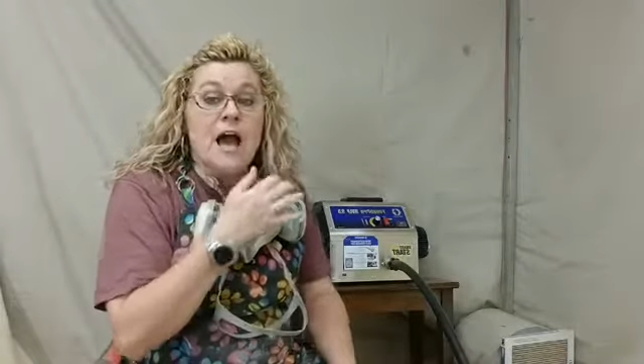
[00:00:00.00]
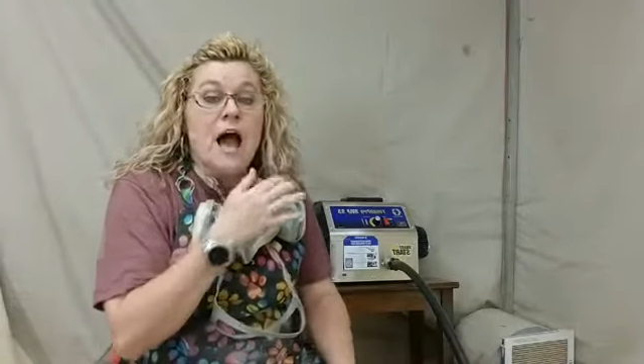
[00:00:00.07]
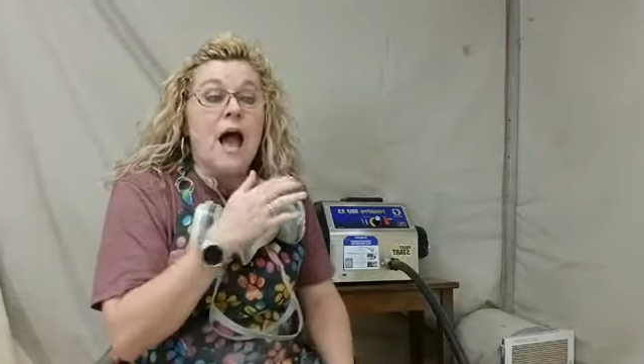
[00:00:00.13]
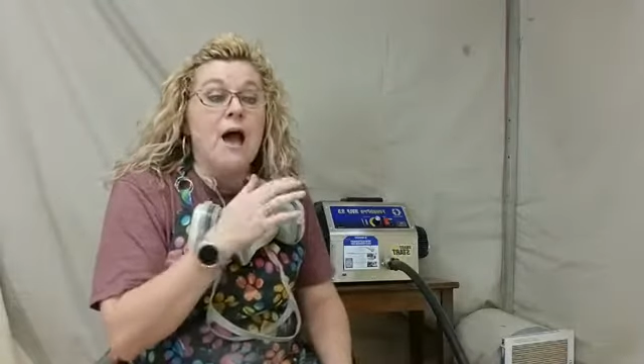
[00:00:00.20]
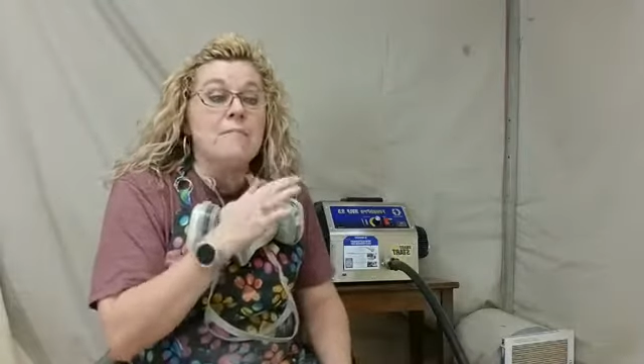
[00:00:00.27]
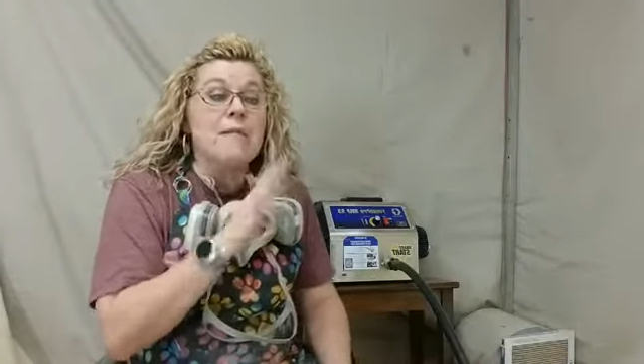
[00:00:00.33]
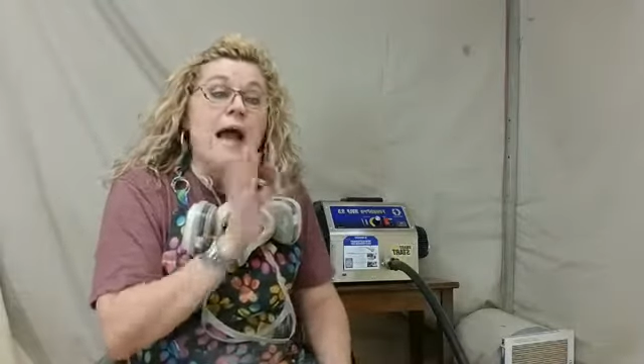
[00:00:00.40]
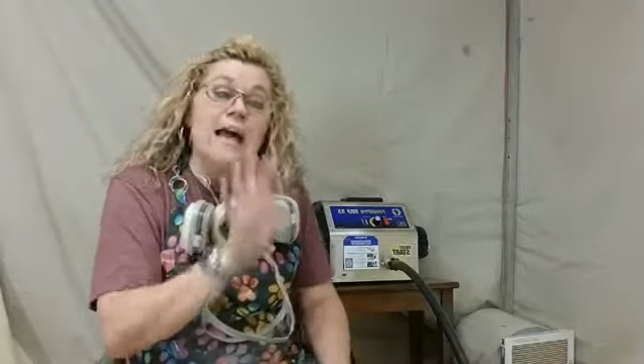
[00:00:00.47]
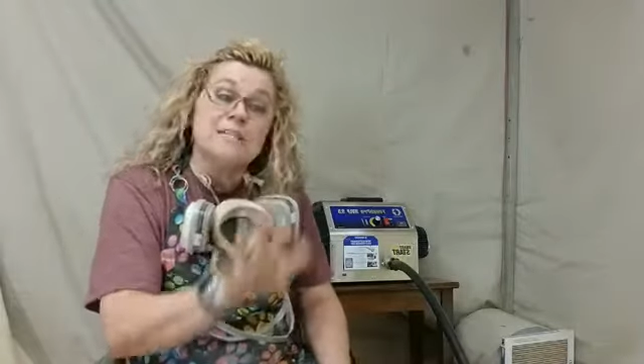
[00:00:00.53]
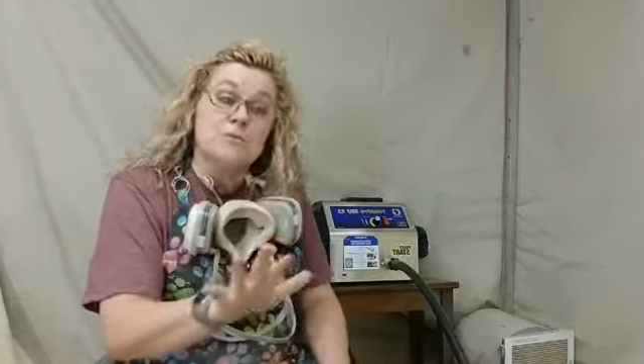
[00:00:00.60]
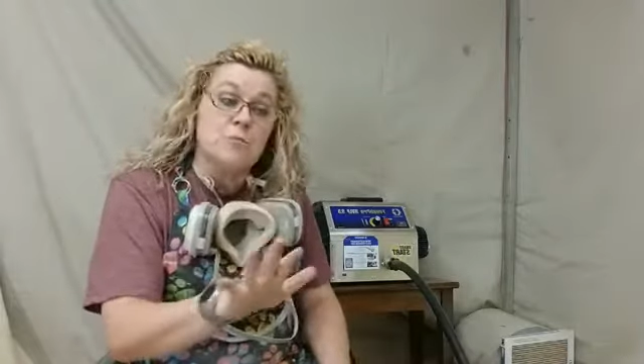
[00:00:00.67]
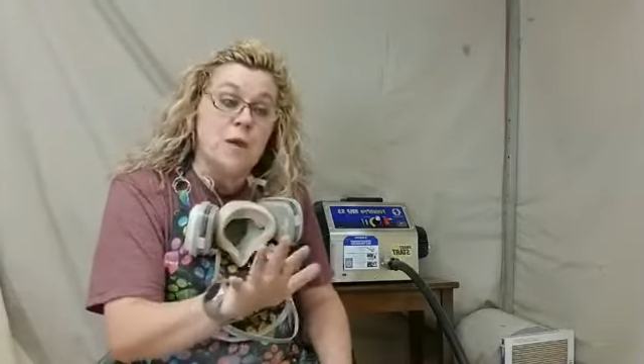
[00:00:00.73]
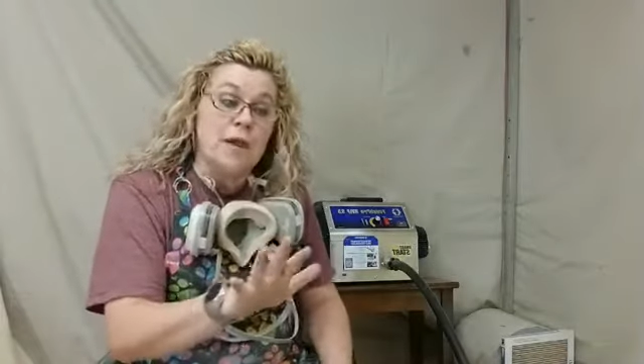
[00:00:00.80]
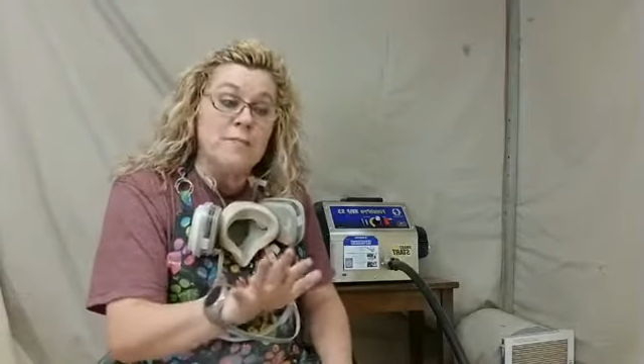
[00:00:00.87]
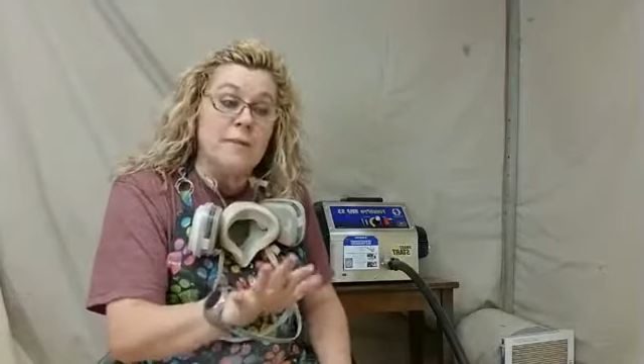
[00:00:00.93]
I
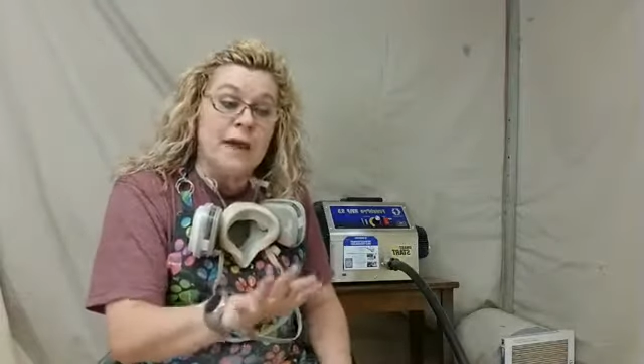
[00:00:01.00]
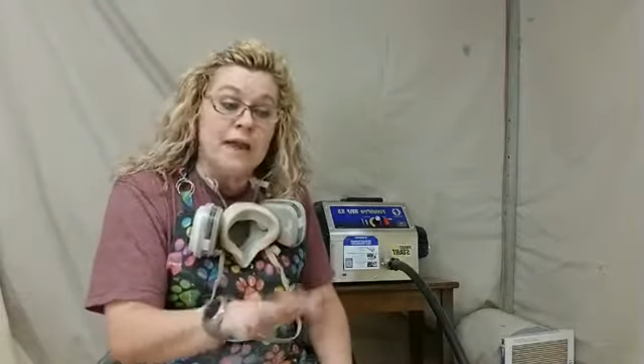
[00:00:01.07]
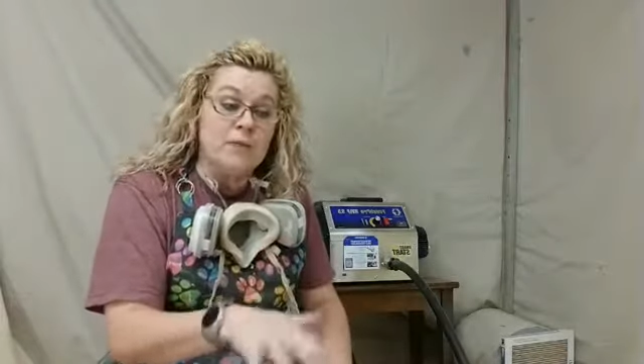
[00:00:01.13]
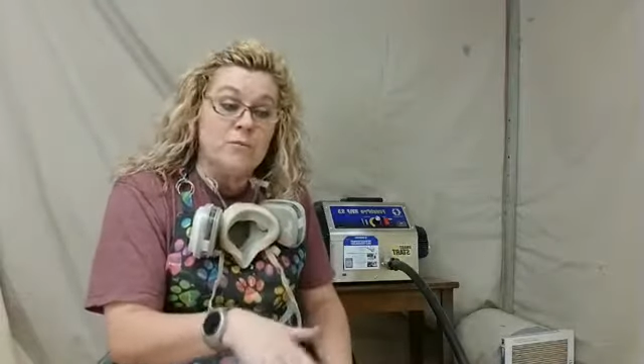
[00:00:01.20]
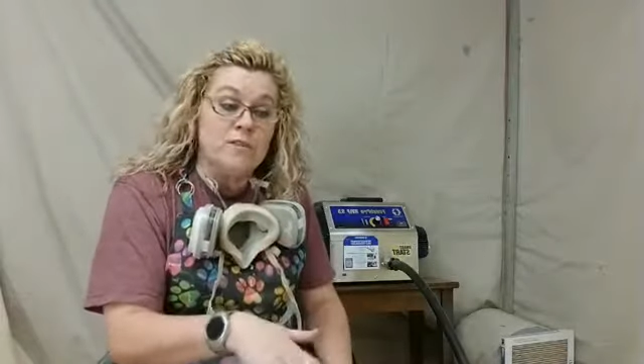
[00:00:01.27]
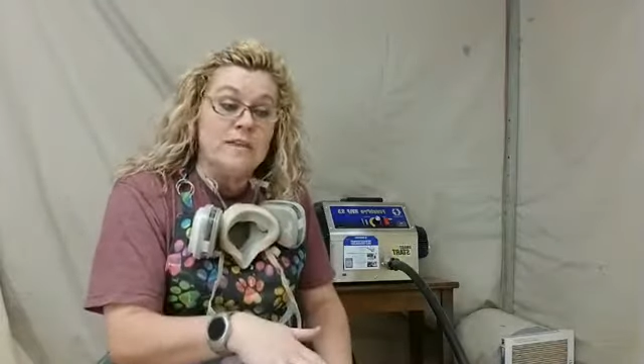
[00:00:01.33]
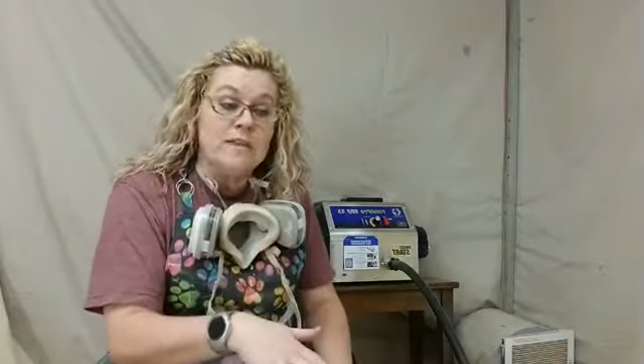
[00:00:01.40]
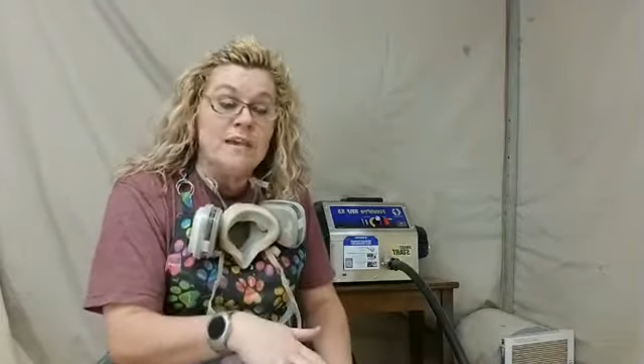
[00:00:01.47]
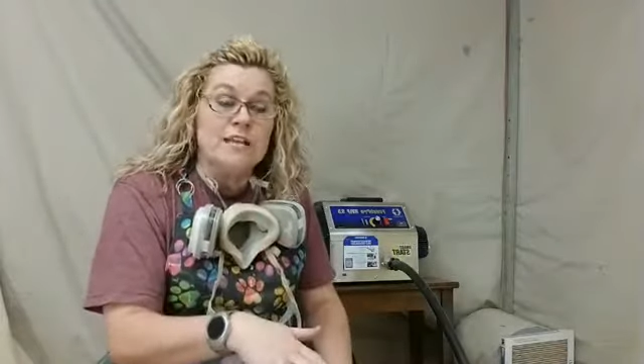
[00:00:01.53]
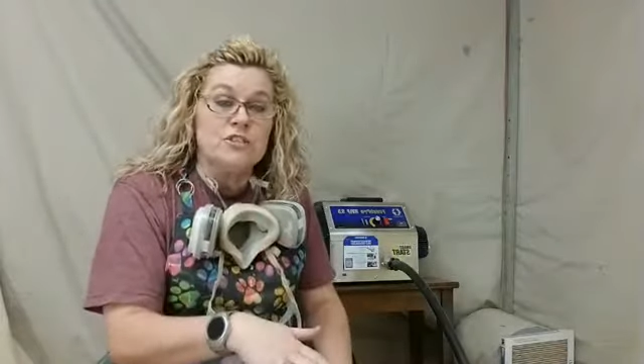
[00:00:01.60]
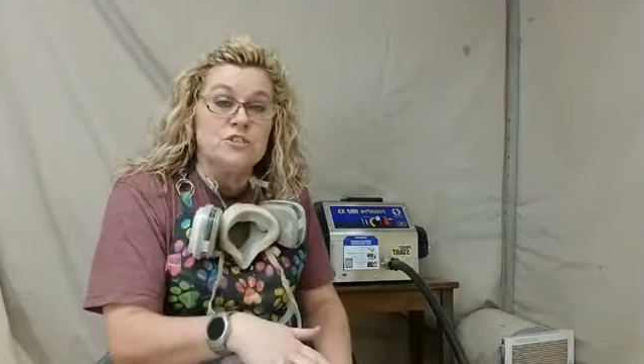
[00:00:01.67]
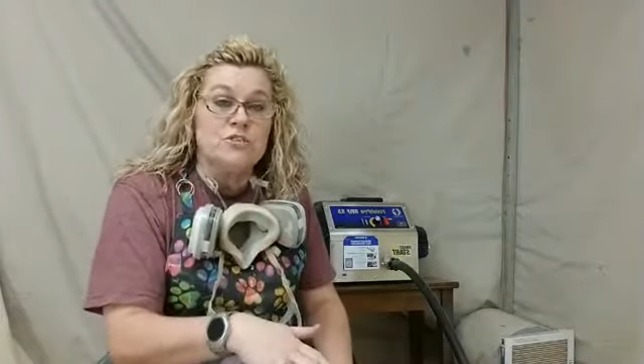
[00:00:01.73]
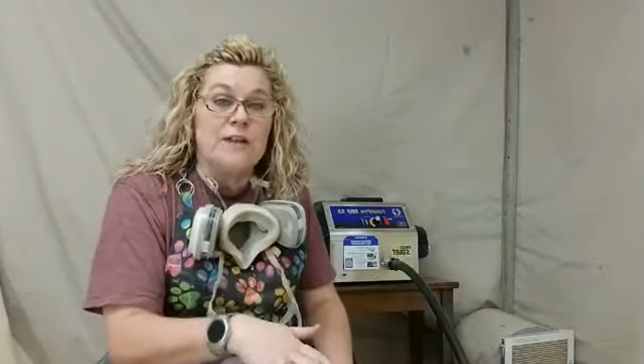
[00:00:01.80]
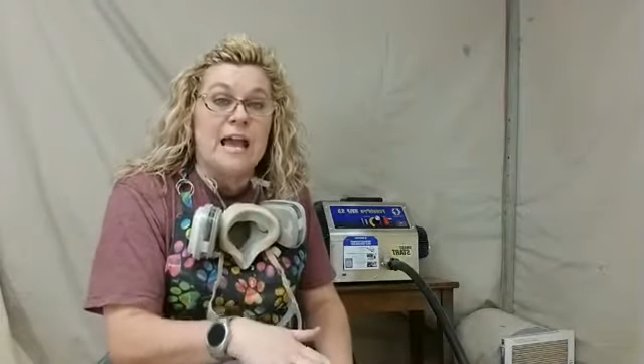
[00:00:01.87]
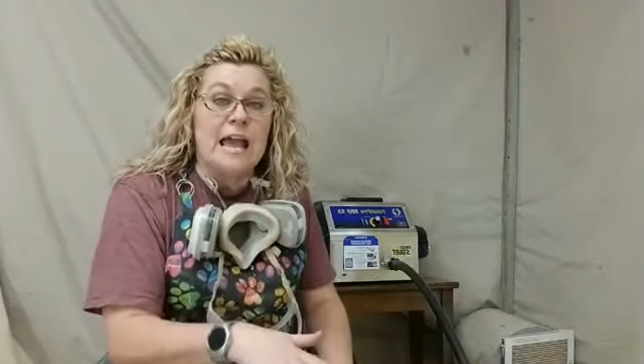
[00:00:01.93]
sprayed paint with it
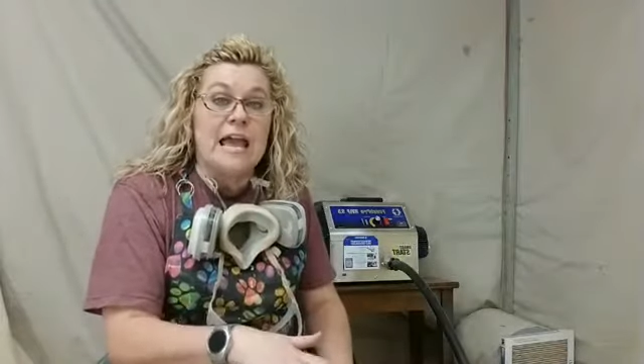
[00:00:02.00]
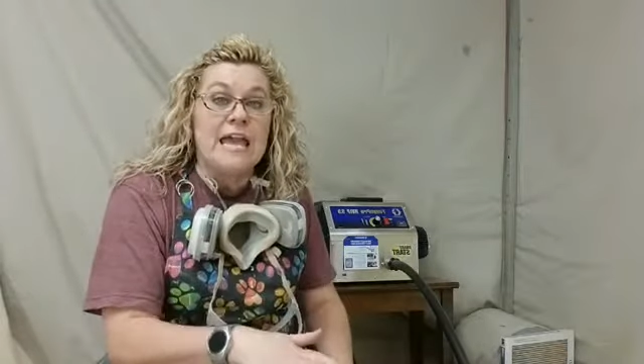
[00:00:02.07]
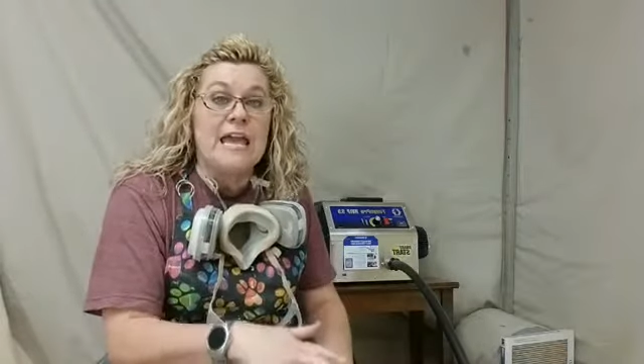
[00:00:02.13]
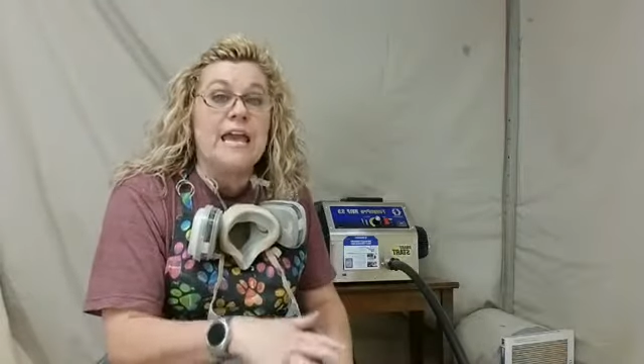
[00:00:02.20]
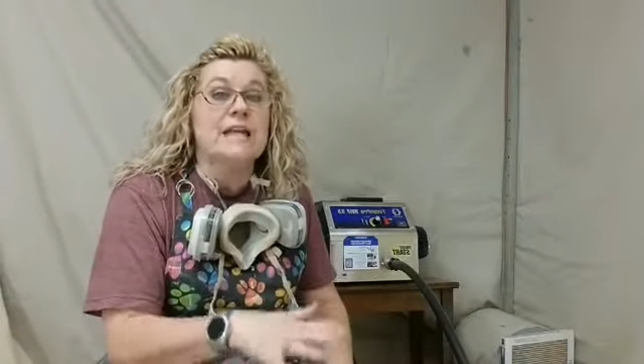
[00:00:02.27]
yesterday.